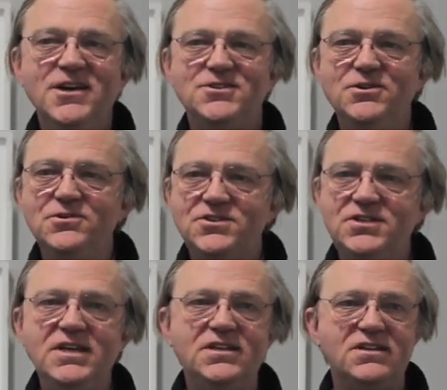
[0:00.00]
So you
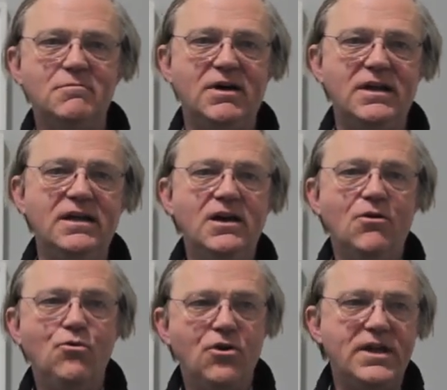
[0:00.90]
see somebody
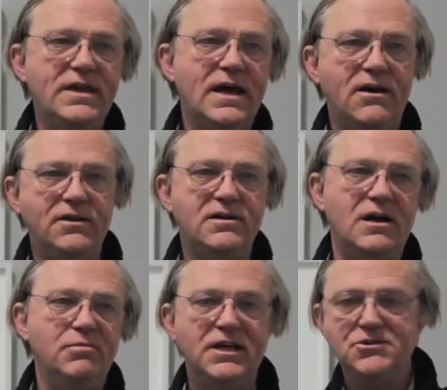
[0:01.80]
working out a
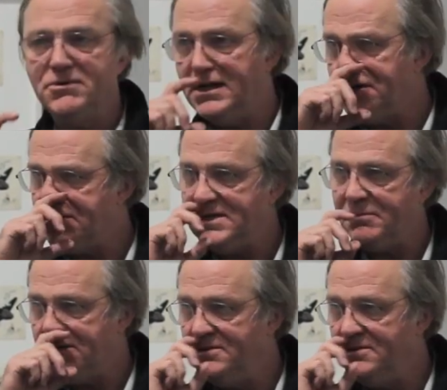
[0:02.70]
complex relationship